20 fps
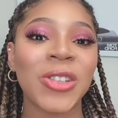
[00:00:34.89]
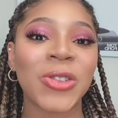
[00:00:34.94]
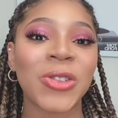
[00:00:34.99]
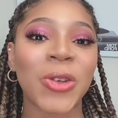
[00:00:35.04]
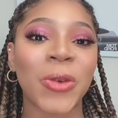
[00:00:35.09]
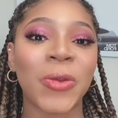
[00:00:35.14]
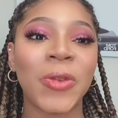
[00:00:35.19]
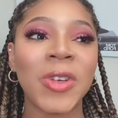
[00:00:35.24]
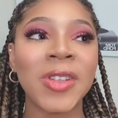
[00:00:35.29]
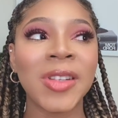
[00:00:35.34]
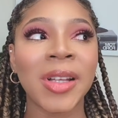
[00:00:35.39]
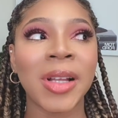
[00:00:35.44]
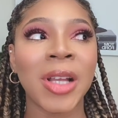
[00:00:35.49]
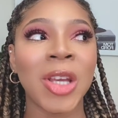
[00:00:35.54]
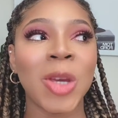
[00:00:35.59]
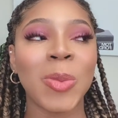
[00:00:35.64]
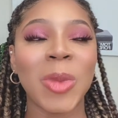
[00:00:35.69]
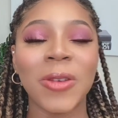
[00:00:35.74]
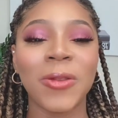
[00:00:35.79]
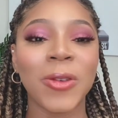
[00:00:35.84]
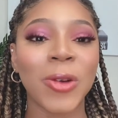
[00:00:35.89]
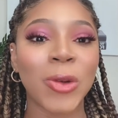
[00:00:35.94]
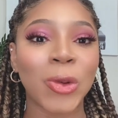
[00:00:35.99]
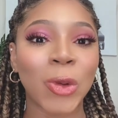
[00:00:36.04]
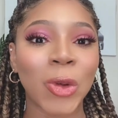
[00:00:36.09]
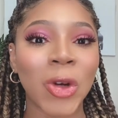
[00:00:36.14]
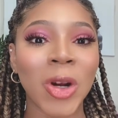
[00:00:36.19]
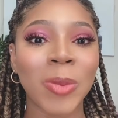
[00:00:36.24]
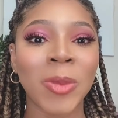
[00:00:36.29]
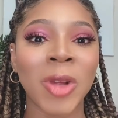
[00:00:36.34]
So physically you may feel
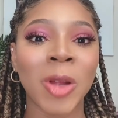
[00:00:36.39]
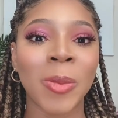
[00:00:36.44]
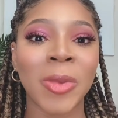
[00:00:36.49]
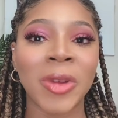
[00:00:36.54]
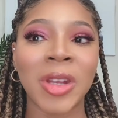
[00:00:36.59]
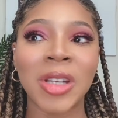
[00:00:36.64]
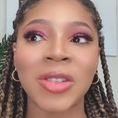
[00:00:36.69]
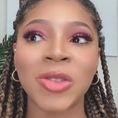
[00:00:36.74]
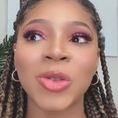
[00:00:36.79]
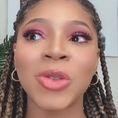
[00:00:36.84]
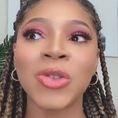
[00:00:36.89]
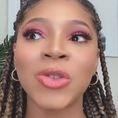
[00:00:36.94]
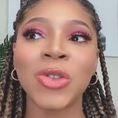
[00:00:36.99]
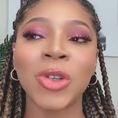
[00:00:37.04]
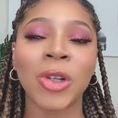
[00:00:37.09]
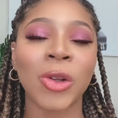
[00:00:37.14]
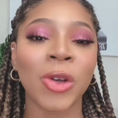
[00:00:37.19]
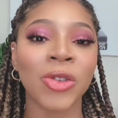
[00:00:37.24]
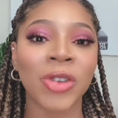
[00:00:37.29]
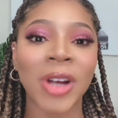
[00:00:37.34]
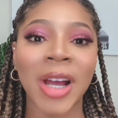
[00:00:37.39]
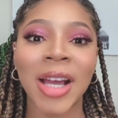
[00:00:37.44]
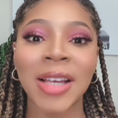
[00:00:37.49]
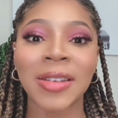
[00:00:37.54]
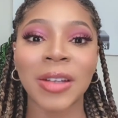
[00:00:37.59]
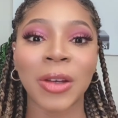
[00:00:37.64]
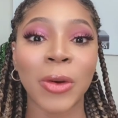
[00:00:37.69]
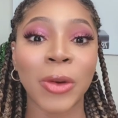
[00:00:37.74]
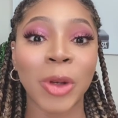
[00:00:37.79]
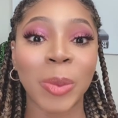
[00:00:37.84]
normal, but as soon as you close your
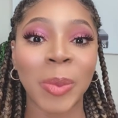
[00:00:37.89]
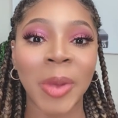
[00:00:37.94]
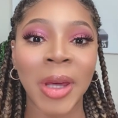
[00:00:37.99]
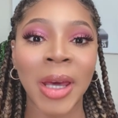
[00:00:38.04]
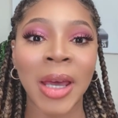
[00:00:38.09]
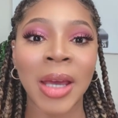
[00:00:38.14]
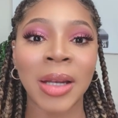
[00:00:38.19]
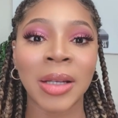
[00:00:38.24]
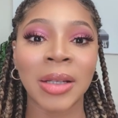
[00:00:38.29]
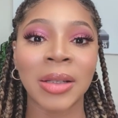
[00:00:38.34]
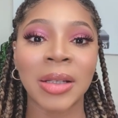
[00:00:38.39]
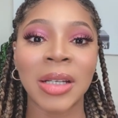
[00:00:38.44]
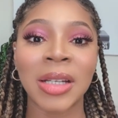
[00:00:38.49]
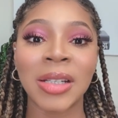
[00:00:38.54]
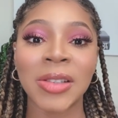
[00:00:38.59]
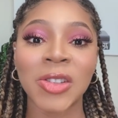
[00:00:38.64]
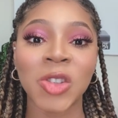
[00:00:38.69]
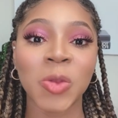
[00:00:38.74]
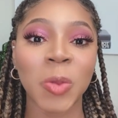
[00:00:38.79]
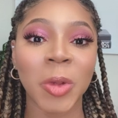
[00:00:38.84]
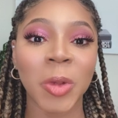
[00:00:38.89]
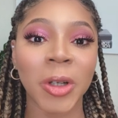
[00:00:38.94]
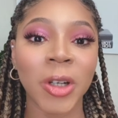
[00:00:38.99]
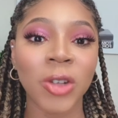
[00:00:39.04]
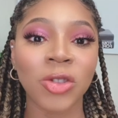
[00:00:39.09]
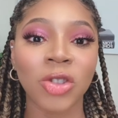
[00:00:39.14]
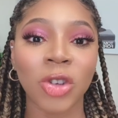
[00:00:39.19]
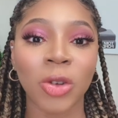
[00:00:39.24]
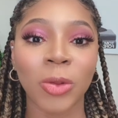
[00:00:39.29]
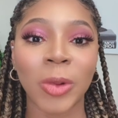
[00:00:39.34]
eyes and go to bed, in the
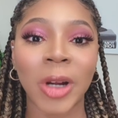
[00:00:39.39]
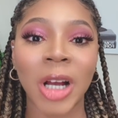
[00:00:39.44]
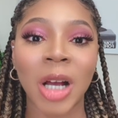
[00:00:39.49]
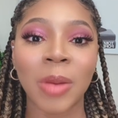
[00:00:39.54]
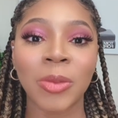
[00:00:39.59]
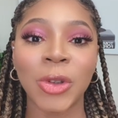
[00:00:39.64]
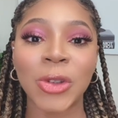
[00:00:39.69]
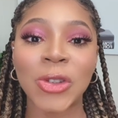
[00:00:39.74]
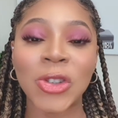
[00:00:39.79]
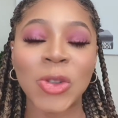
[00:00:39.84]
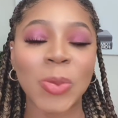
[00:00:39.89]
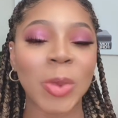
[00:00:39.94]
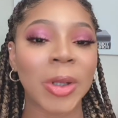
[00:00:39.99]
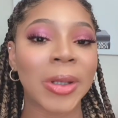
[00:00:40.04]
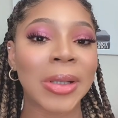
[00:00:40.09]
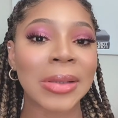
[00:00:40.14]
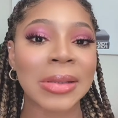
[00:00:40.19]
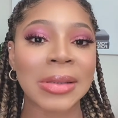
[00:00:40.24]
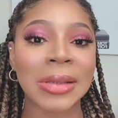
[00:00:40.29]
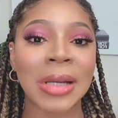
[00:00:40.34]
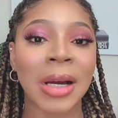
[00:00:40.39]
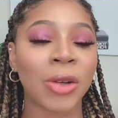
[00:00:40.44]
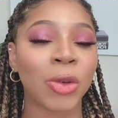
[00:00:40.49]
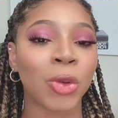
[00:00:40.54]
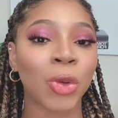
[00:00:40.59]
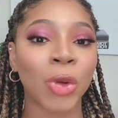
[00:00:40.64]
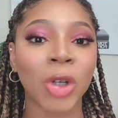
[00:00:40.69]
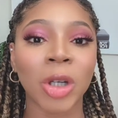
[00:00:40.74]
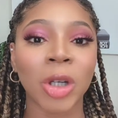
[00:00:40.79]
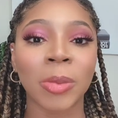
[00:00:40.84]
spiritual realm, your spirit's
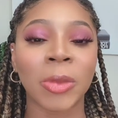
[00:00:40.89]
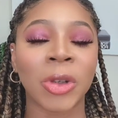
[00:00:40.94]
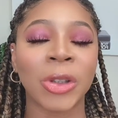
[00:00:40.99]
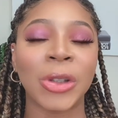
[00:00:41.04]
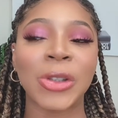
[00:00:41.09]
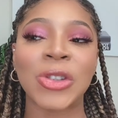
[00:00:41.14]
not normal.